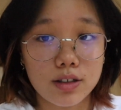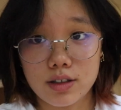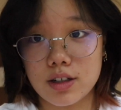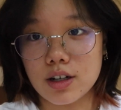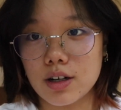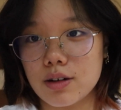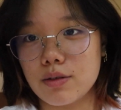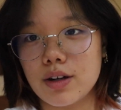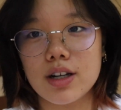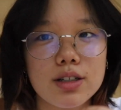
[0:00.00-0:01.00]
tuck it
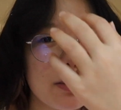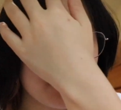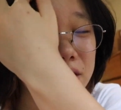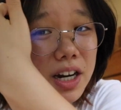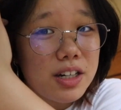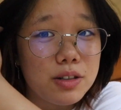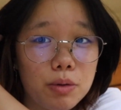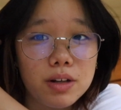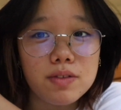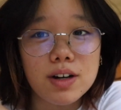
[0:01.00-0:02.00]
away, it's almost like I
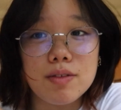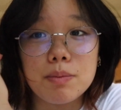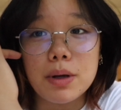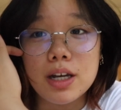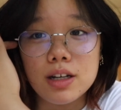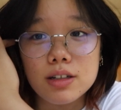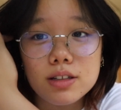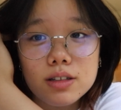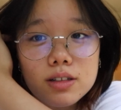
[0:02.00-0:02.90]
don't even have bangs.